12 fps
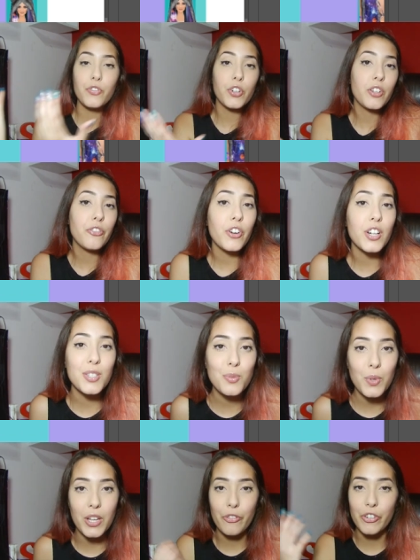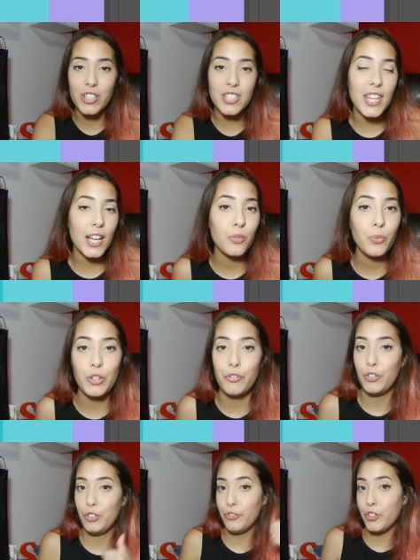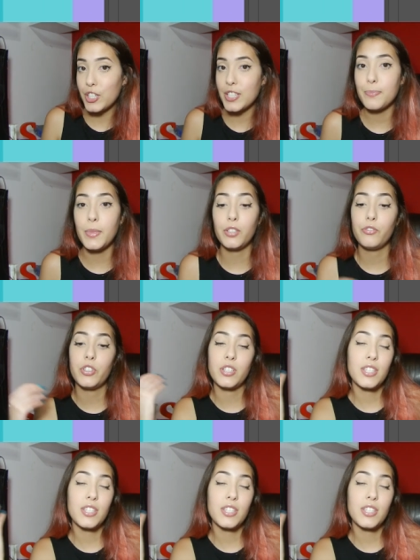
for the first week, for the second week, for the first month, for the